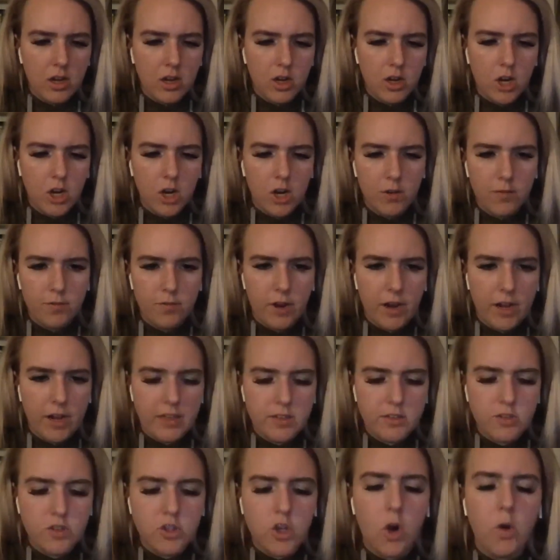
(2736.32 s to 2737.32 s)
her
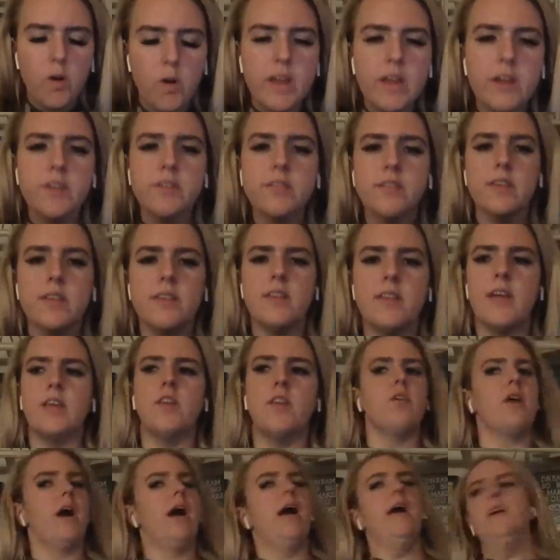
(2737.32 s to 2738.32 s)
friends. So here's the thing, you
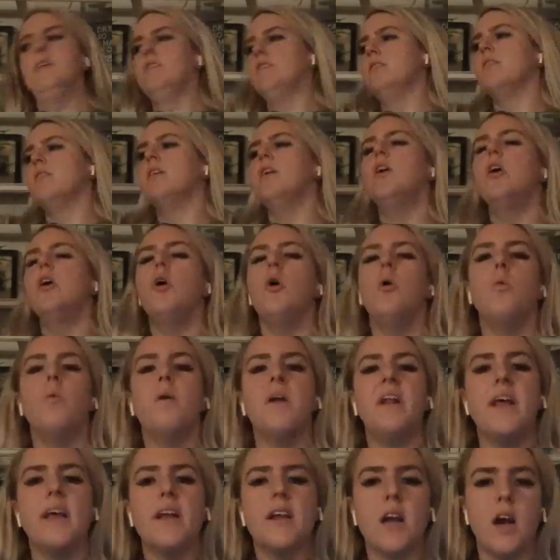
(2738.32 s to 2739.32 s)
guys. When
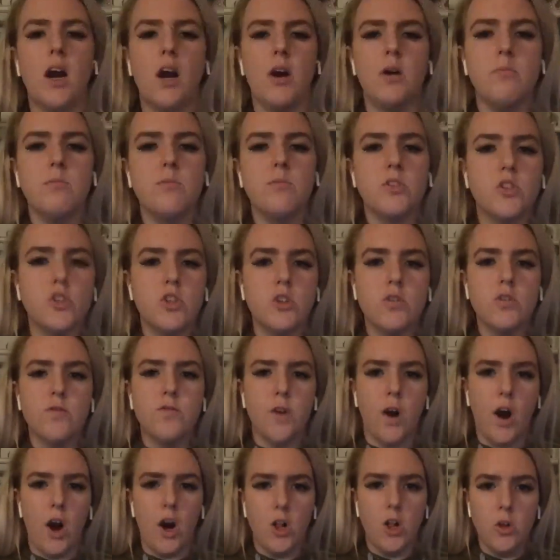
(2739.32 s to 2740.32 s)
it comes to
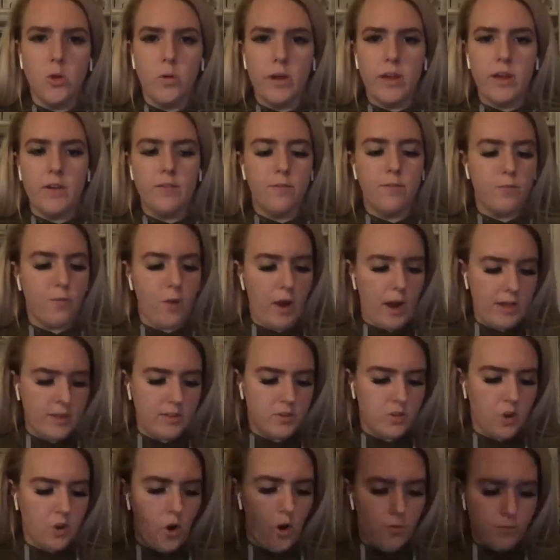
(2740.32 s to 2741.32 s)
following friends
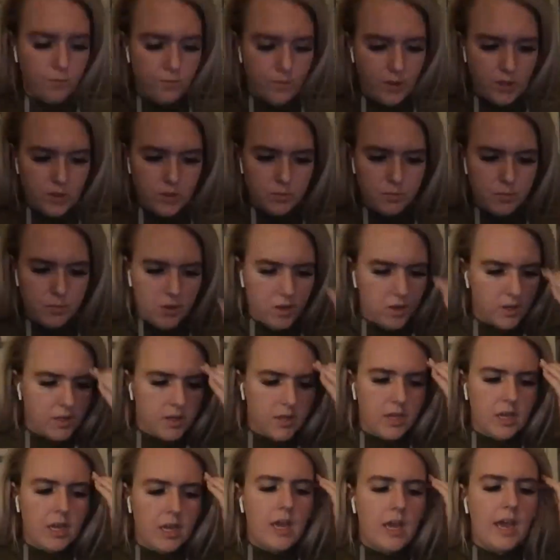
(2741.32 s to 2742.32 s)
on Facebook
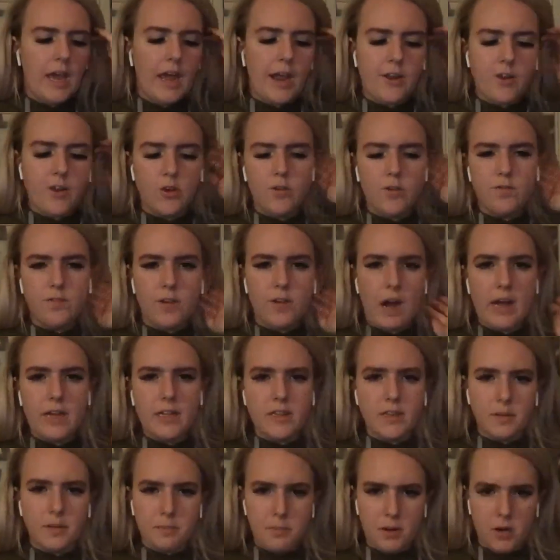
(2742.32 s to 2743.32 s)
and you find
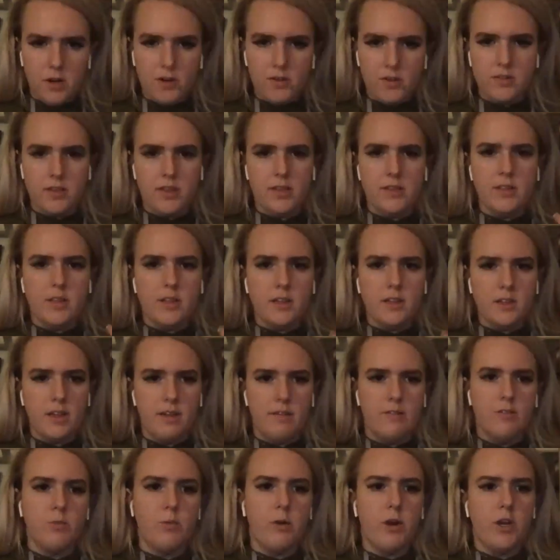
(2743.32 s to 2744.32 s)
the person that
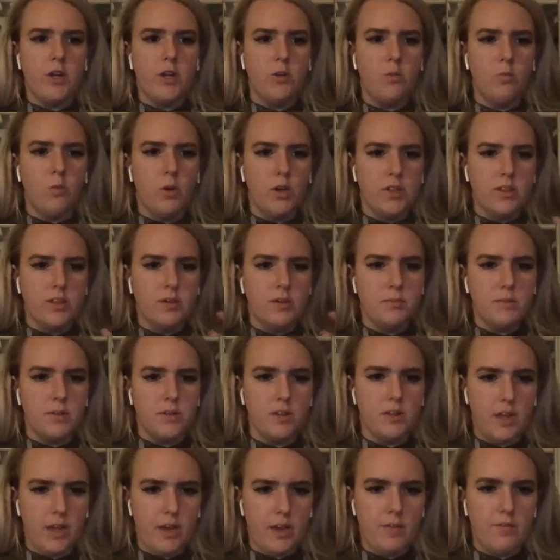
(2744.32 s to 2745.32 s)
lives where you want them to
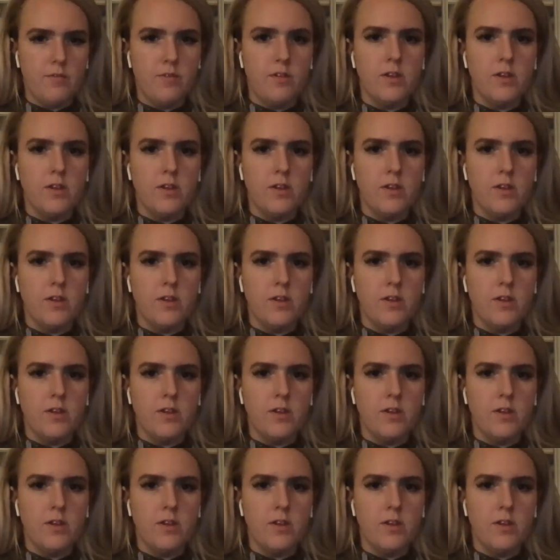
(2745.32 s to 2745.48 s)
live,